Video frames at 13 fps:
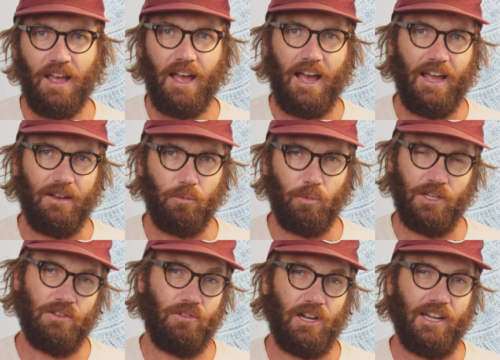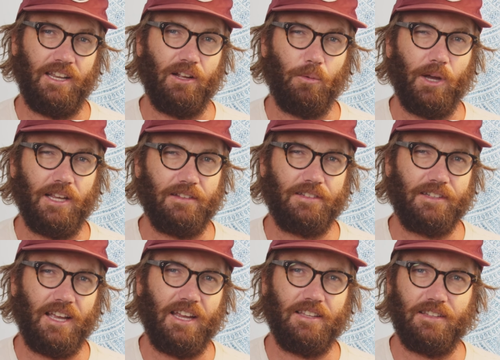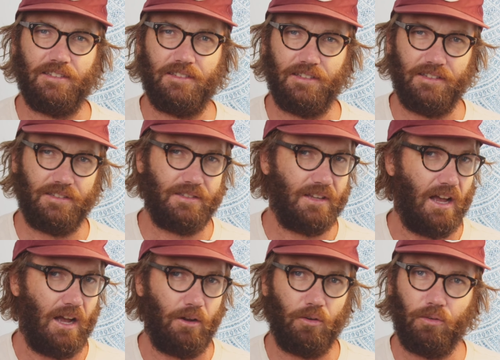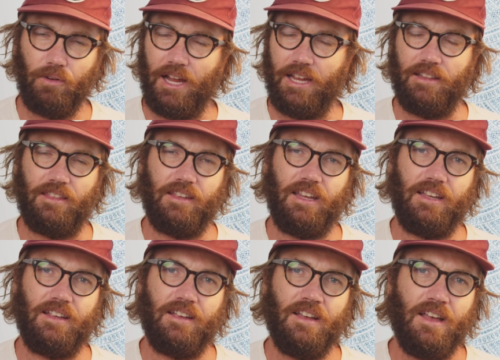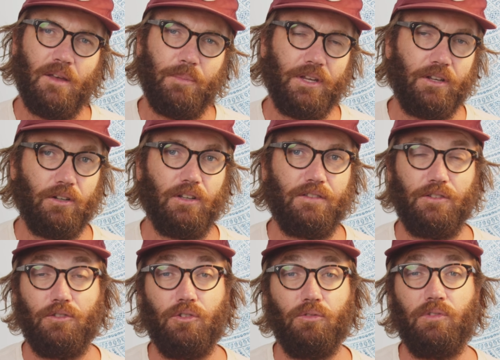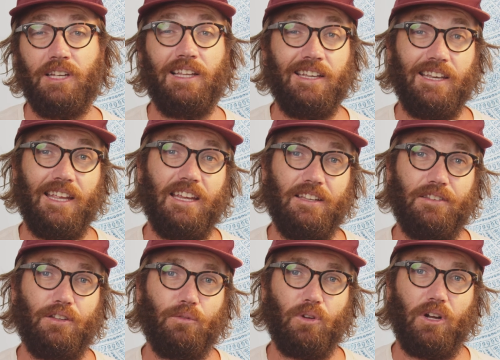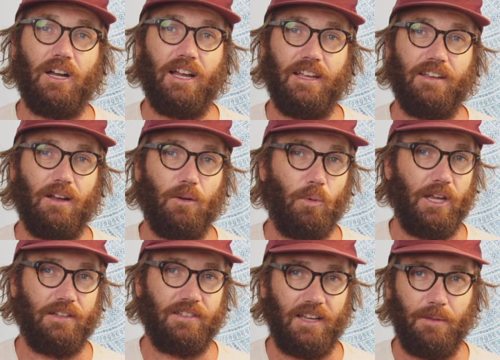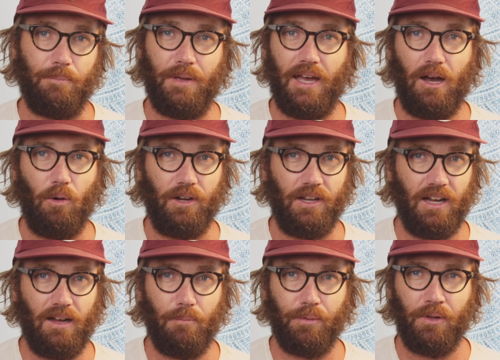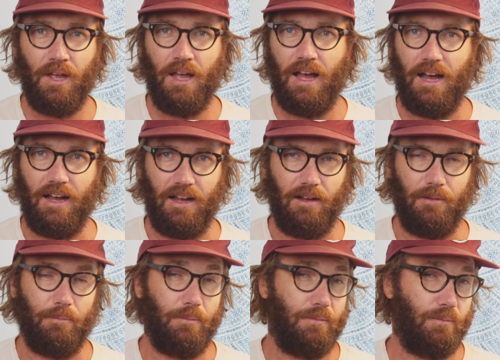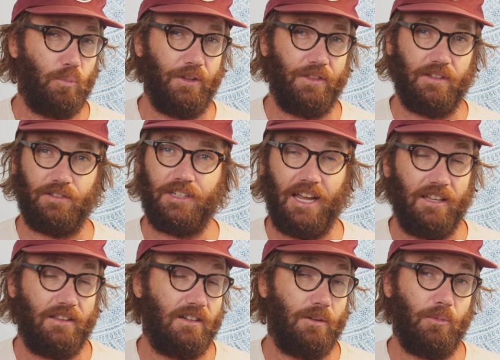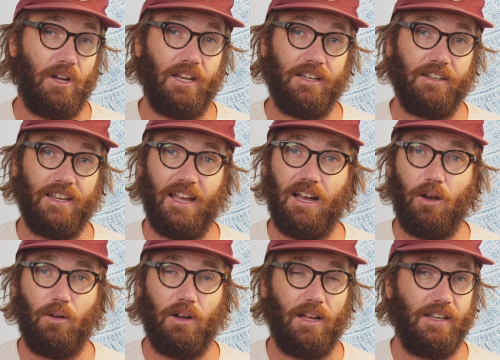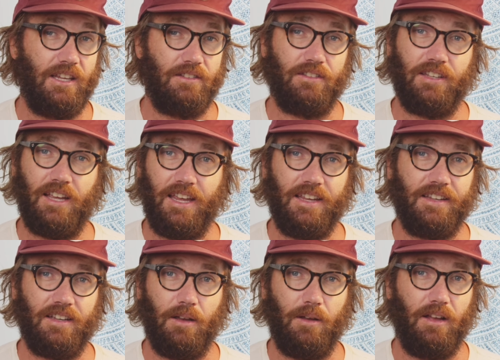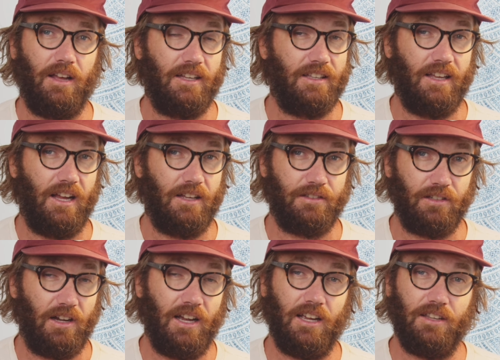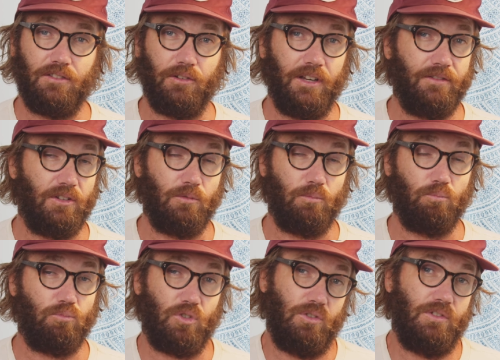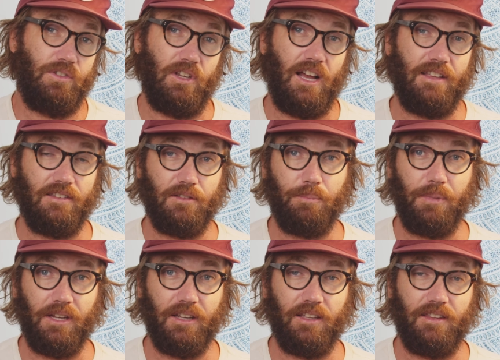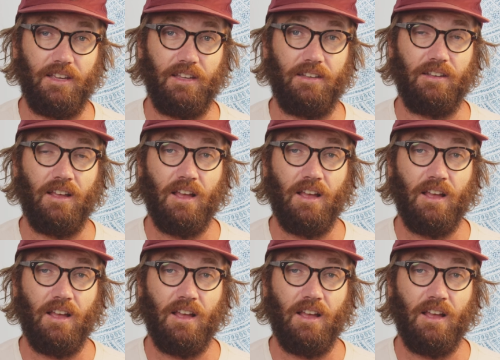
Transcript: And when you're riding a Wakeskate, this is a great thing because you really need to ride a Wakeskate powered up. With the skate that I'm riding now, I need to take a size or even 2 sizes bigger than